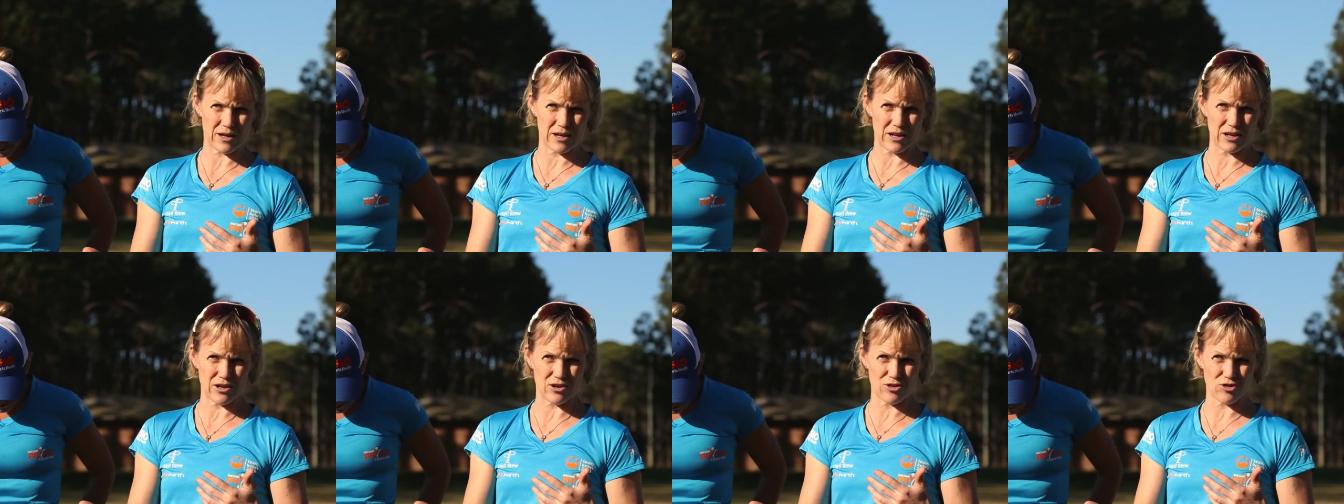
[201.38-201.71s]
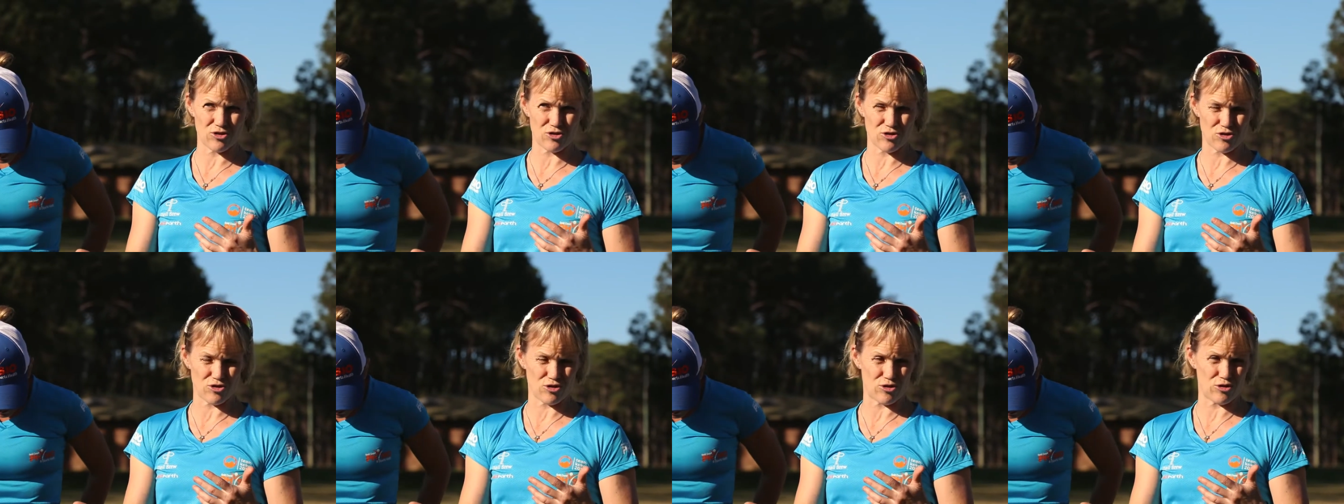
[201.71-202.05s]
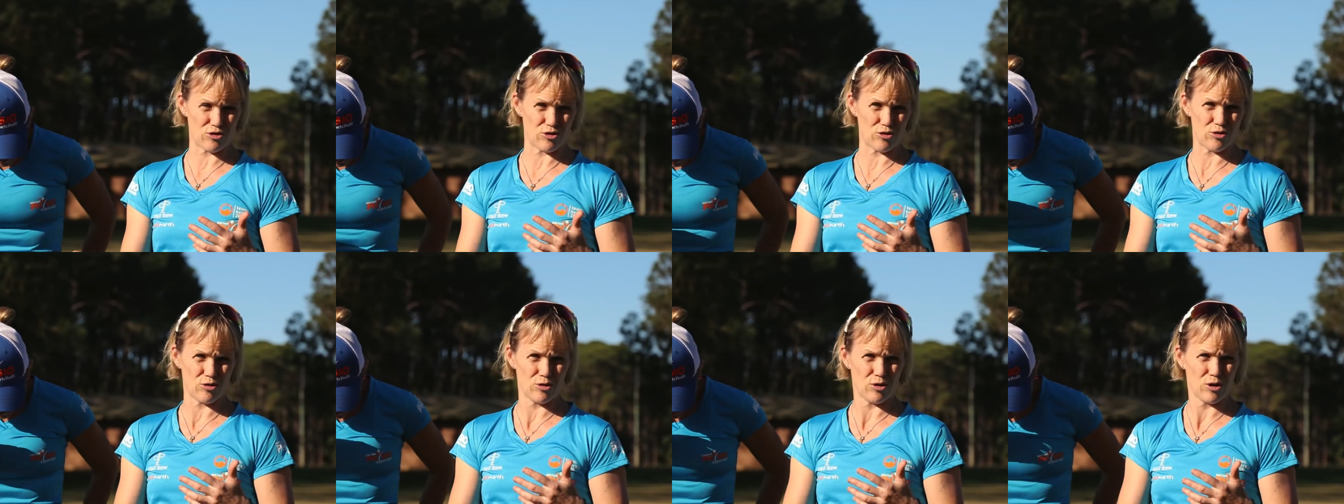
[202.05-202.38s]
for these activities.
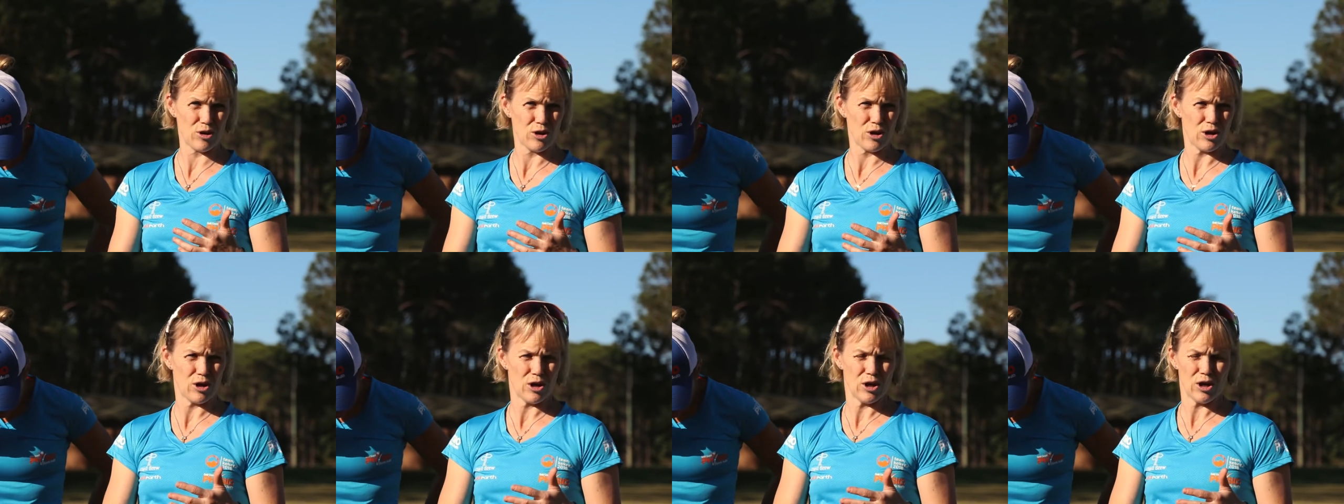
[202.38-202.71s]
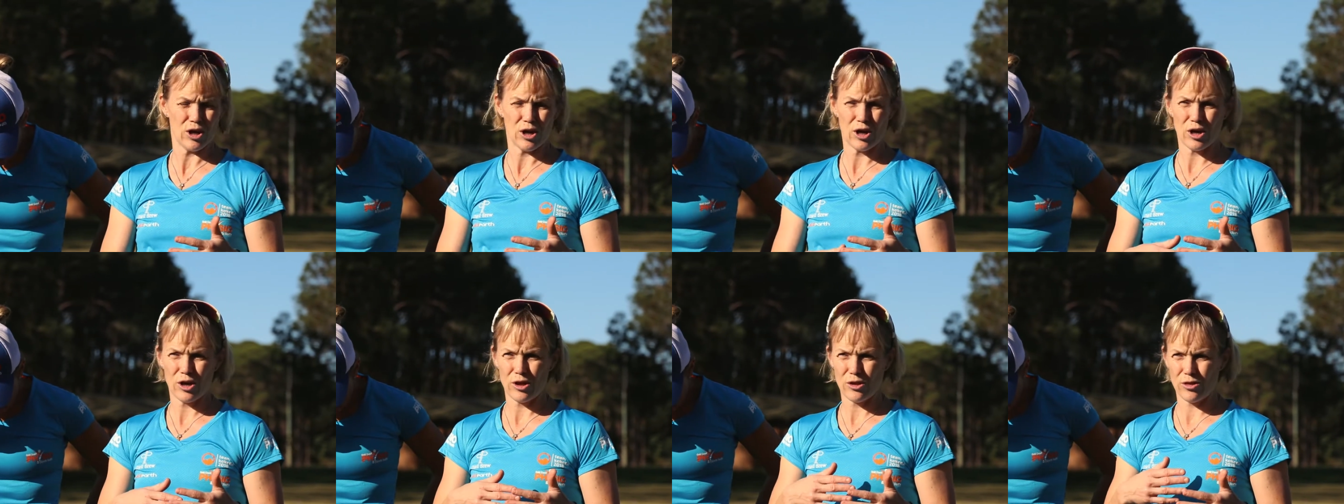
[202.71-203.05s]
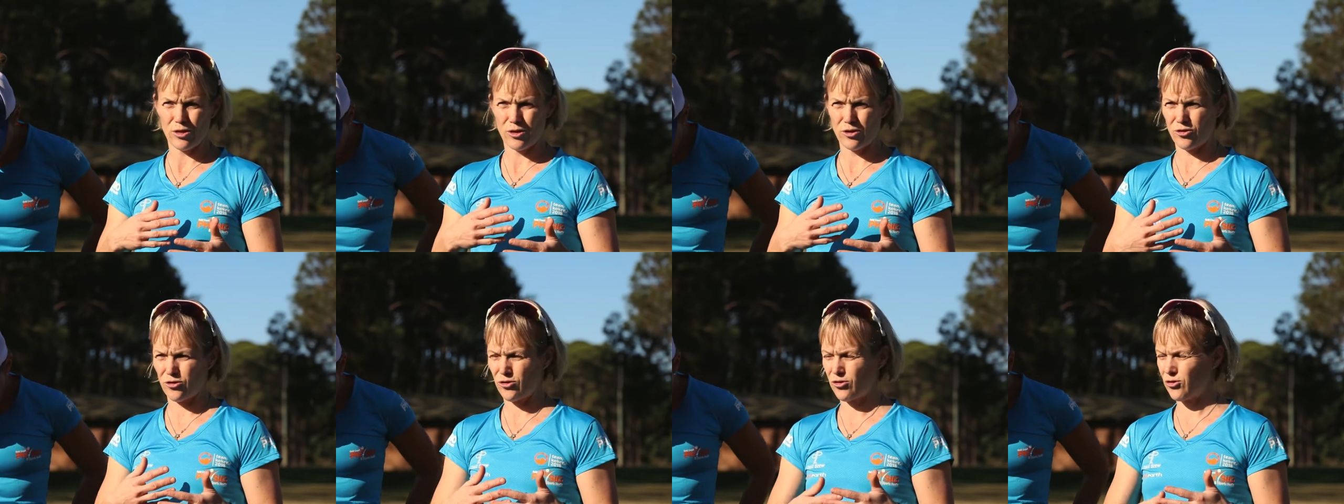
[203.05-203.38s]
First activity
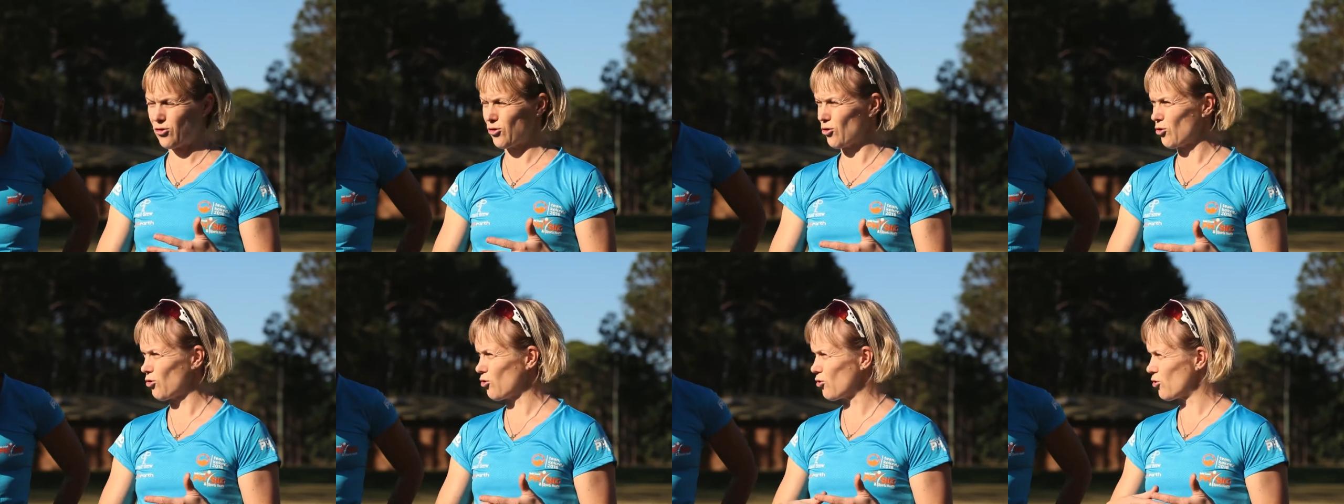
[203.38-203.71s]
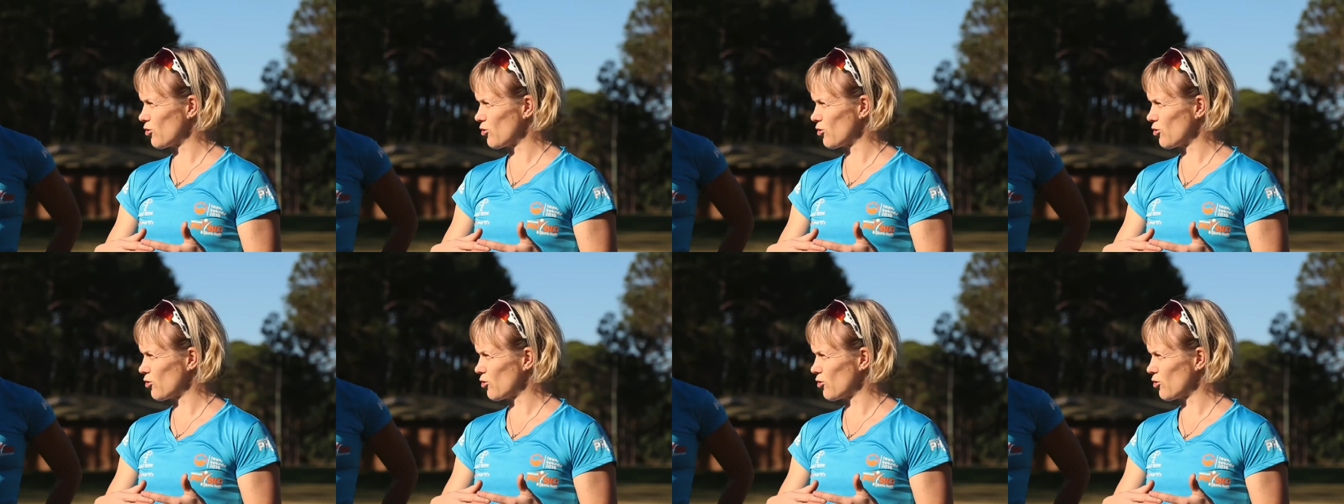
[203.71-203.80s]
I want you to have a